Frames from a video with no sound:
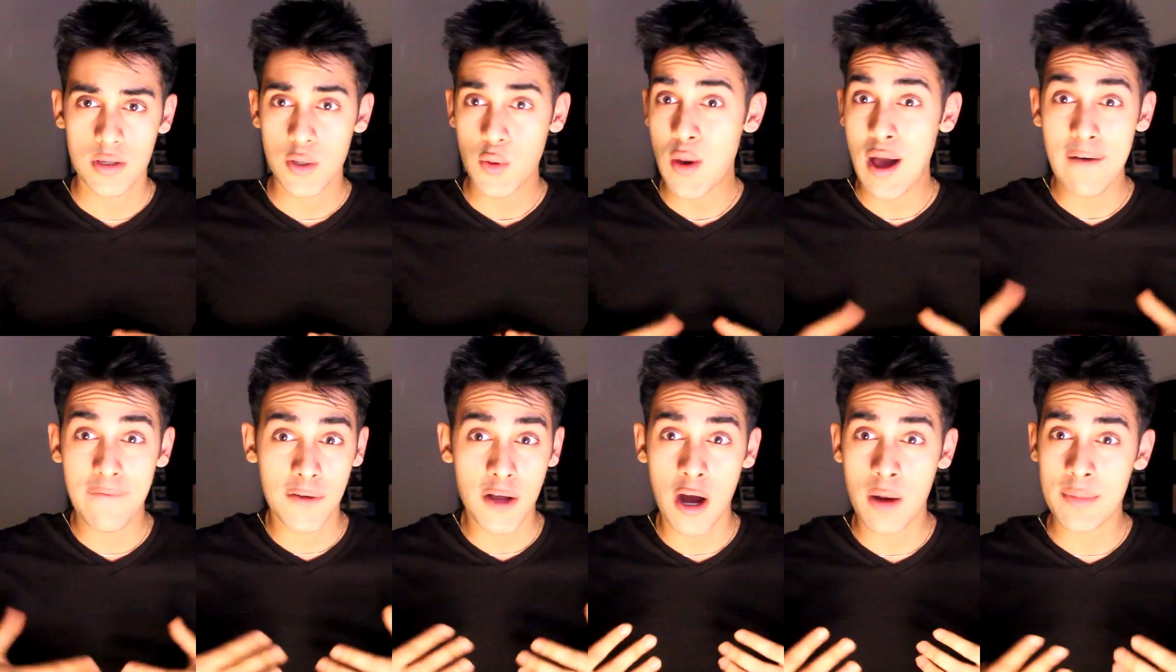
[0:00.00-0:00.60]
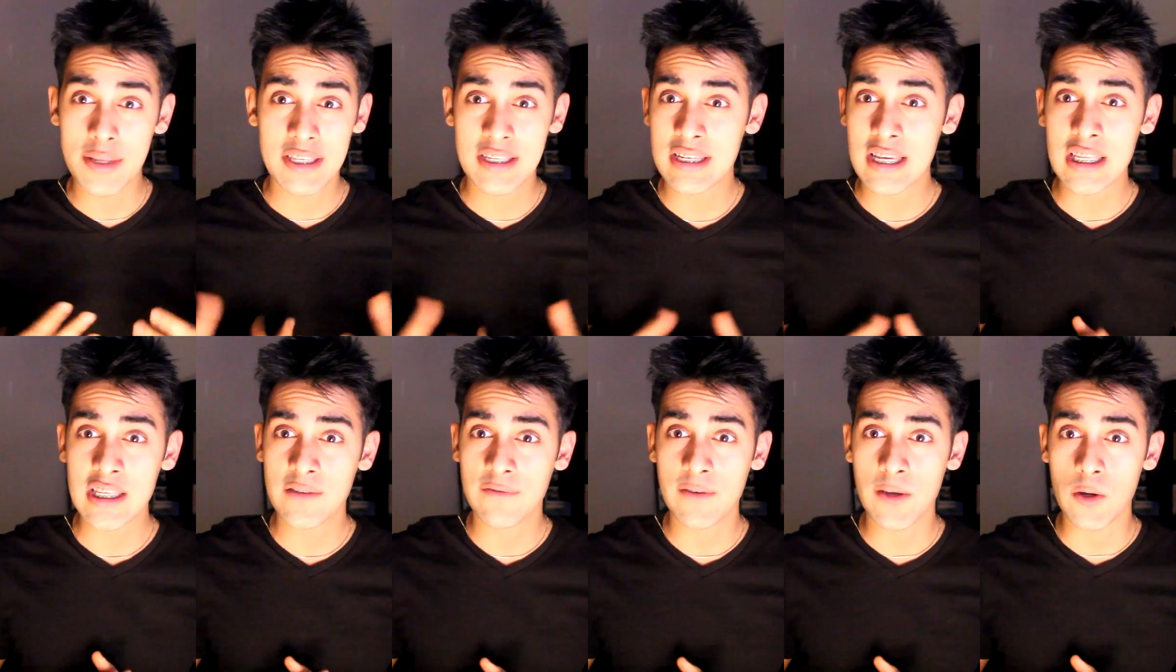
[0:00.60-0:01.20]
You have common
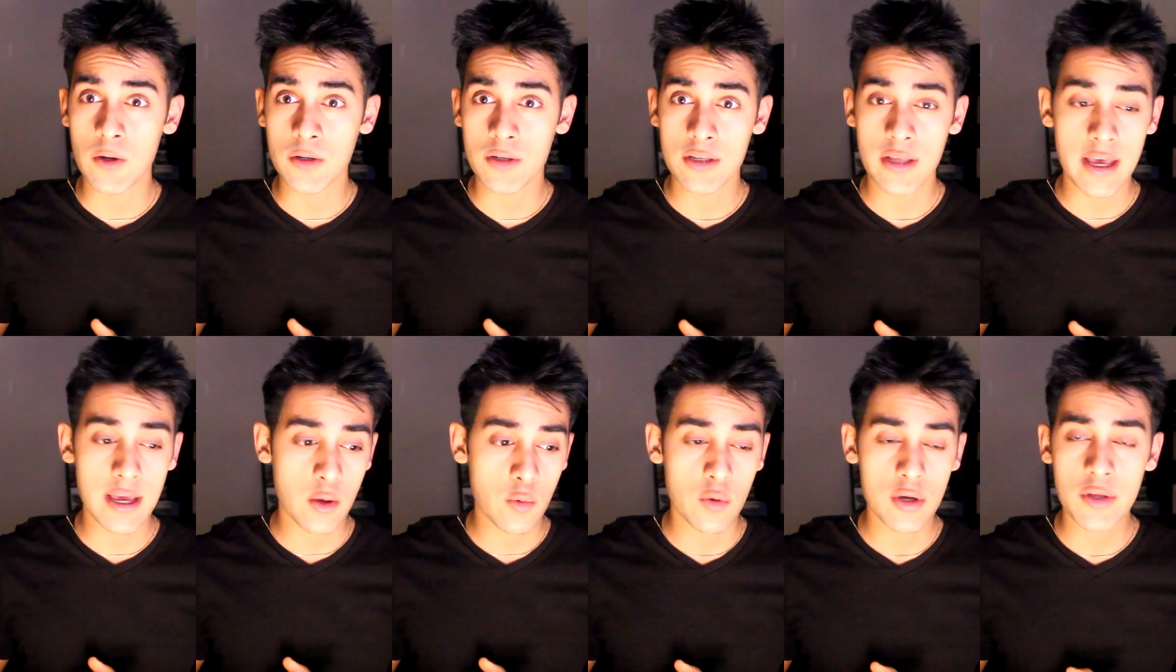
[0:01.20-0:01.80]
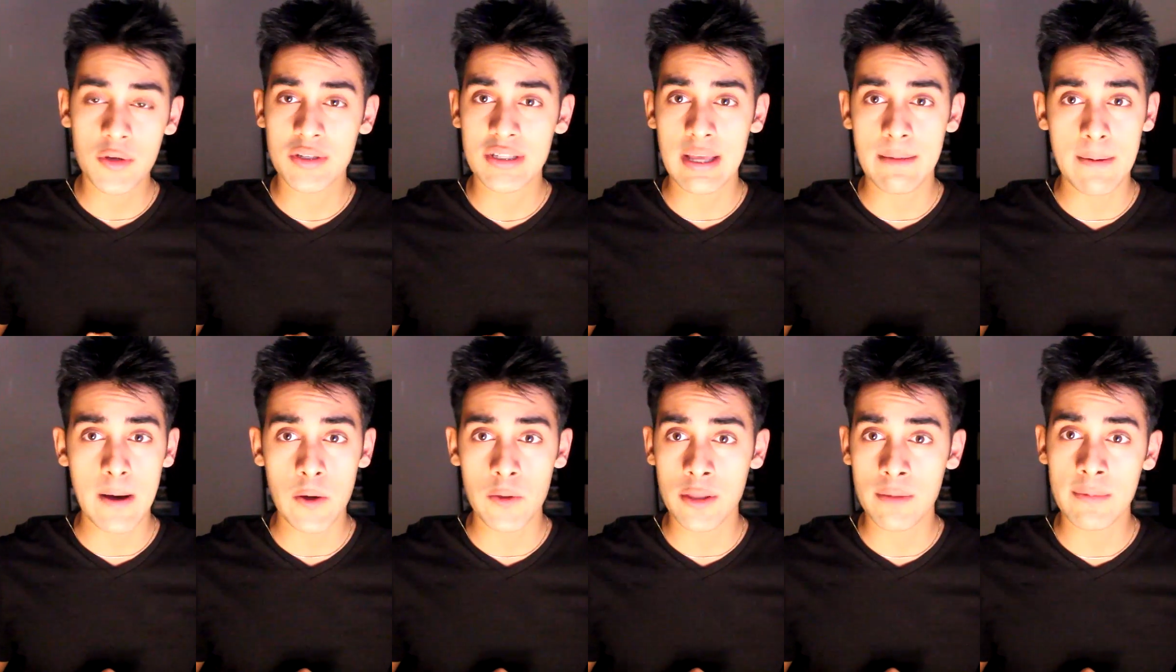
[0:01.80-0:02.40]
sense fears, like when you step
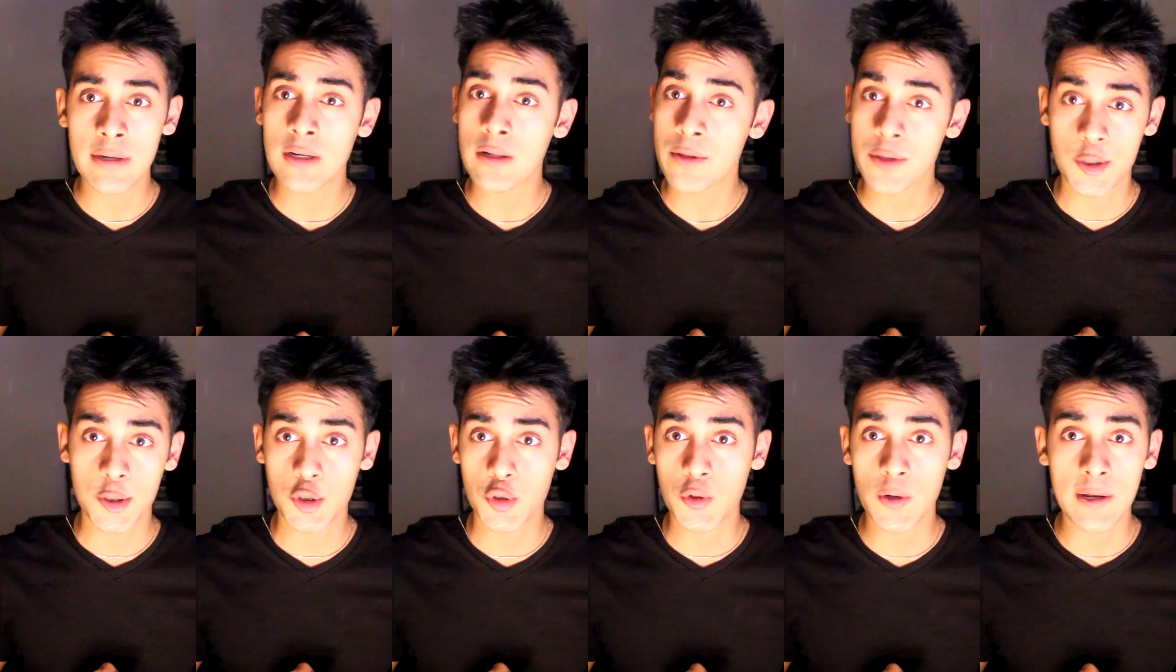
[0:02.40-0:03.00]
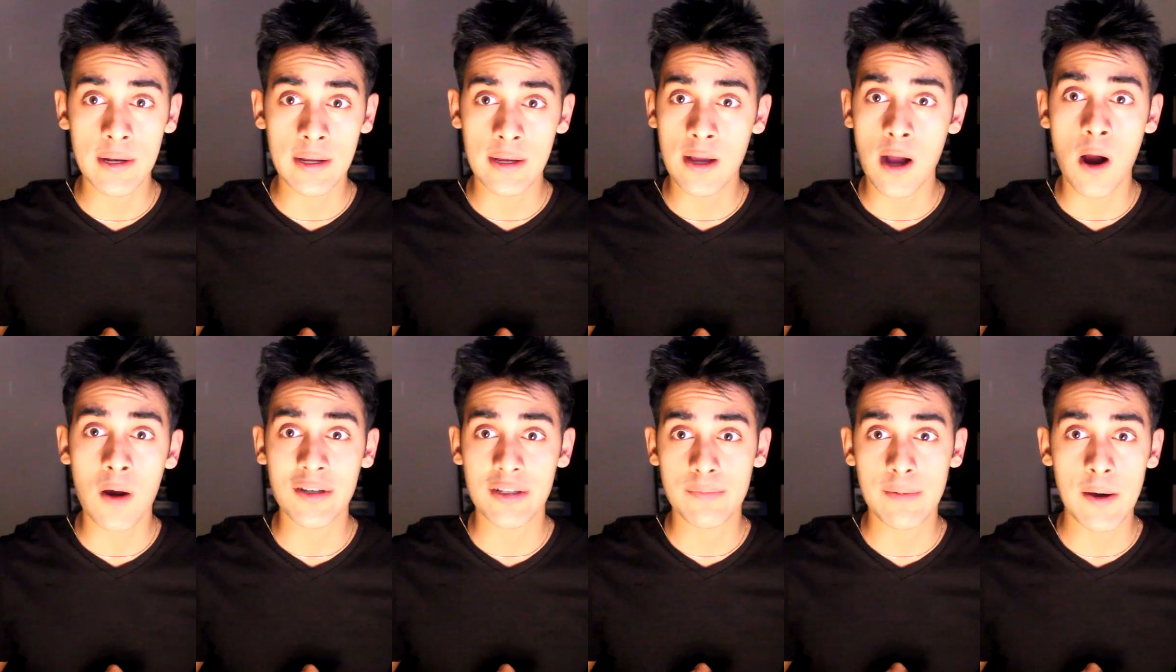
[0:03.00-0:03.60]
out in the middle of the street and a
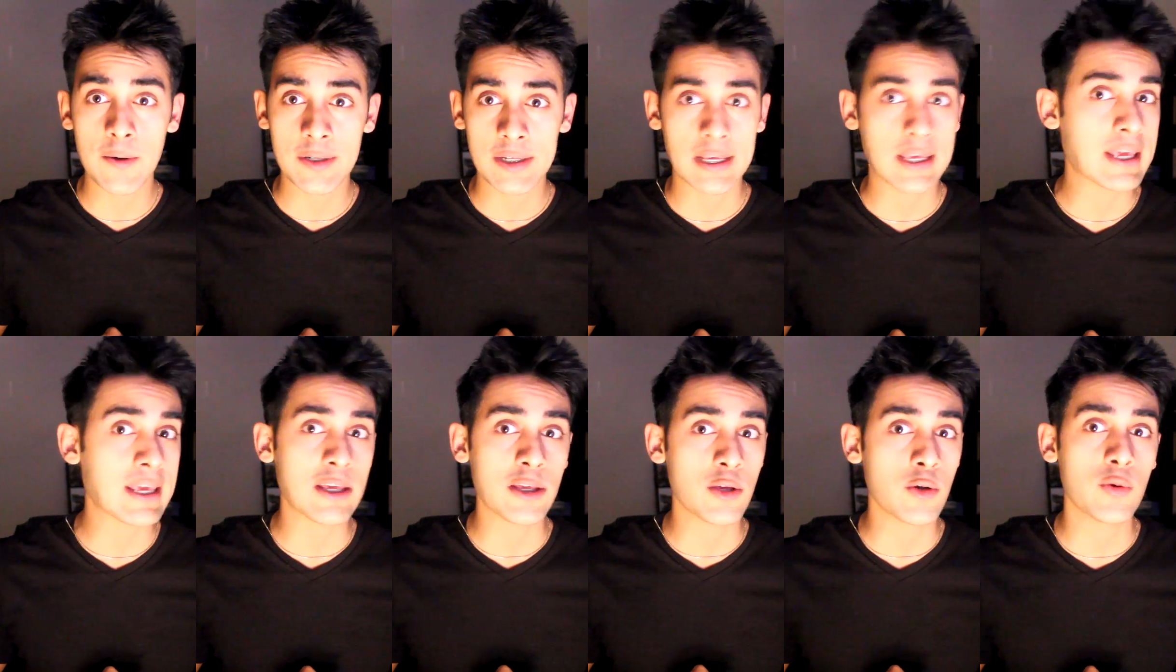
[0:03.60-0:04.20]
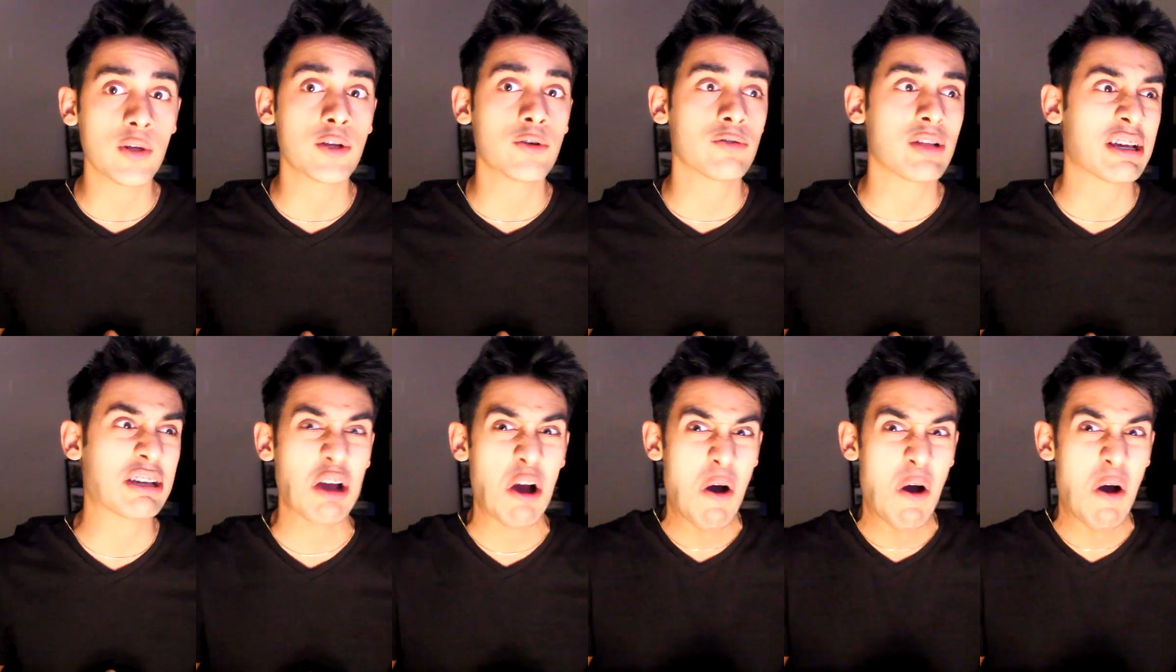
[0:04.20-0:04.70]
car's about to hit you and you're like,